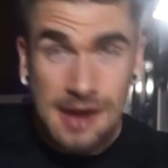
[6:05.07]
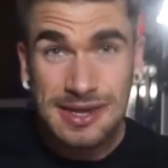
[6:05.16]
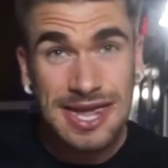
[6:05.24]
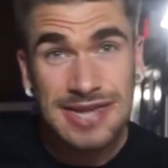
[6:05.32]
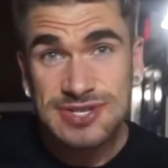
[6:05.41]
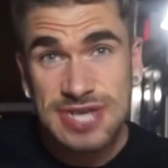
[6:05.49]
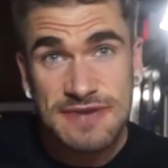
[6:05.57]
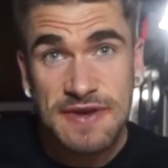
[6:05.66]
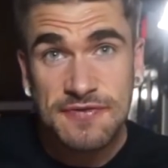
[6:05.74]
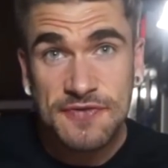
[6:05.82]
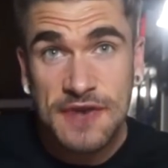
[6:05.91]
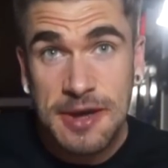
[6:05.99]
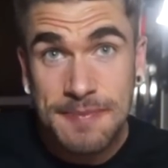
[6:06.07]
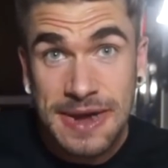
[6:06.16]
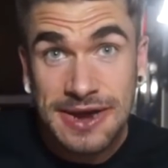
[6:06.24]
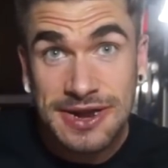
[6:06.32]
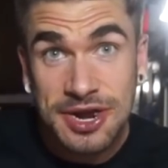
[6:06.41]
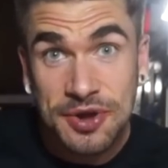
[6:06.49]
Can't say I've ever found
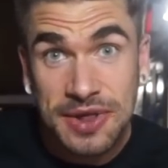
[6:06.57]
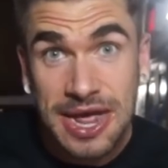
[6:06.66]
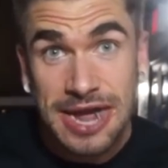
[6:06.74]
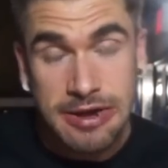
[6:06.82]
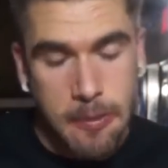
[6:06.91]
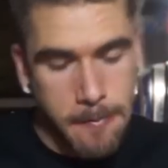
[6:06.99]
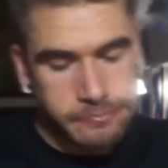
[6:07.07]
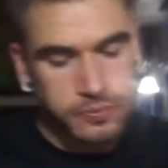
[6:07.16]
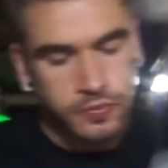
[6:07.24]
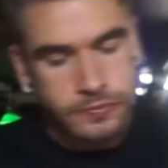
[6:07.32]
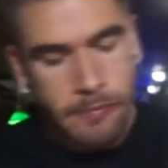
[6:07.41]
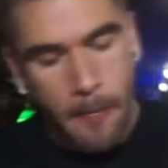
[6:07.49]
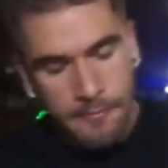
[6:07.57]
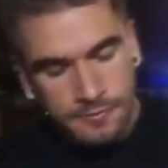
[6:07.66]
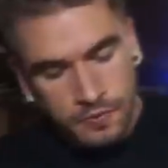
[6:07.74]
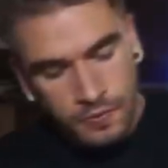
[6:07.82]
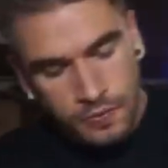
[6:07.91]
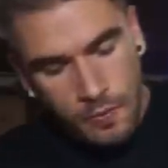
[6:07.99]
bacon I don't like.
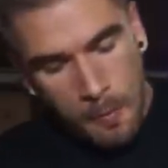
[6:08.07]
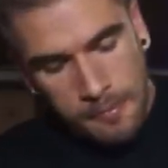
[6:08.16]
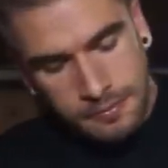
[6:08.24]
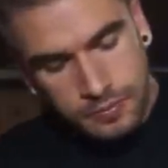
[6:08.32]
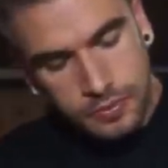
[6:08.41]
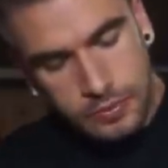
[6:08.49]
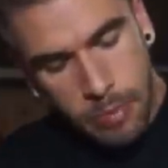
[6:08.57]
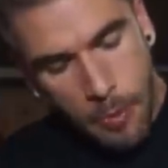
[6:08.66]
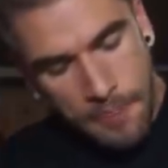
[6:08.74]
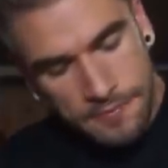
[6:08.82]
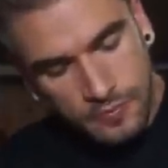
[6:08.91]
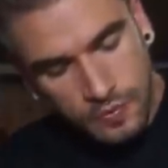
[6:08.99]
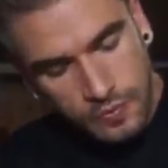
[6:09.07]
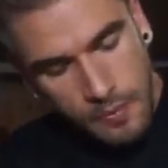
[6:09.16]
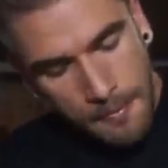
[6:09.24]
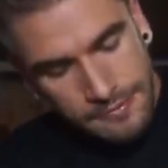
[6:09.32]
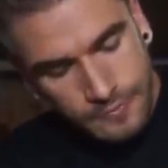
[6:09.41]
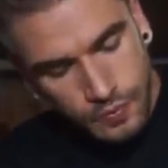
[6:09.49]
With the $32 buy-in,
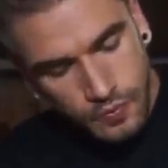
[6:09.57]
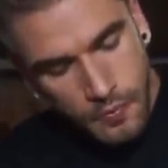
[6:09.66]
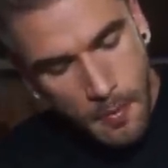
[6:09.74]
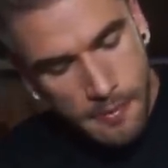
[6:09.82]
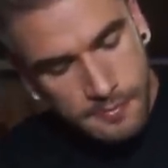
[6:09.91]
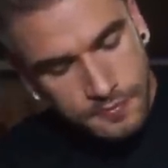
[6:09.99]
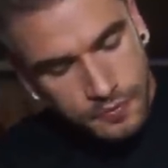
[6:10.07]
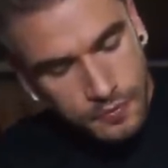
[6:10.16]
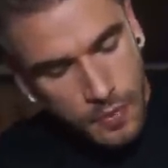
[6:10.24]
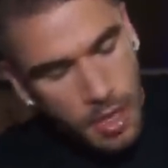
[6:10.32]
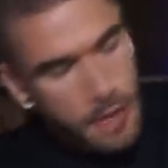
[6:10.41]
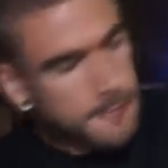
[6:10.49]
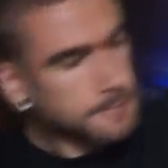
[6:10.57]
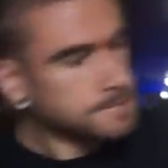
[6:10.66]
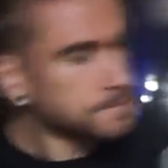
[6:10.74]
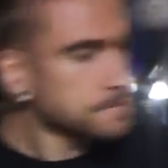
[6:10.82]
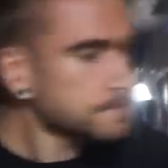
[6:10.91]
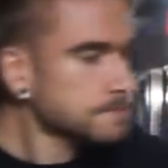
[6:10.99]
I think it's very reasonably
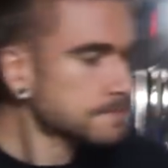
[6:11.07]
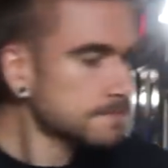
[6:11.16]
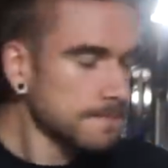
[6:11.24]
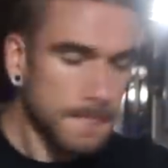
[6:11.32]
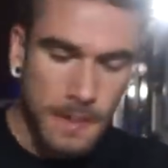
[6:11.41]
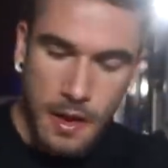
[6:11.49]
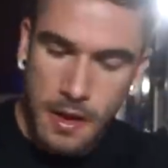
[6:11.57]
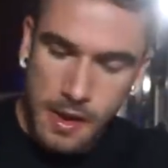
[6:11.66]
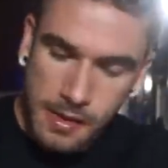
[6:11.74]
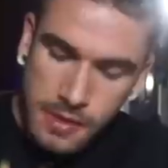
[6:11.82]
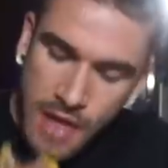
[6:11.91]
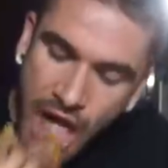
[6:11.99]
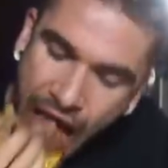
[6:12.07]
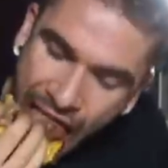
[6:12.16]
priced. I think it encourages individuals